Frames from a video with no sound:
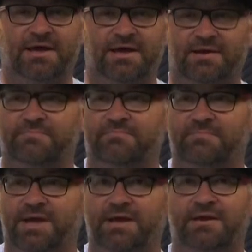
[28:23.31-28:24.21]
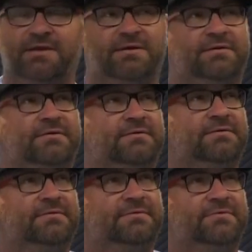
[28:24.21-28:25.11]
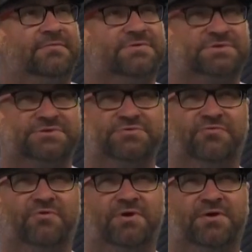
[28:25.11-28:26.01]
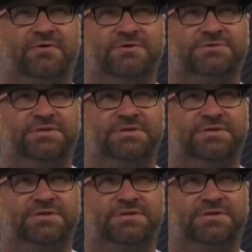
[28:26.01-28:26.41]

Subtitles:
and it made, was it 240 horse?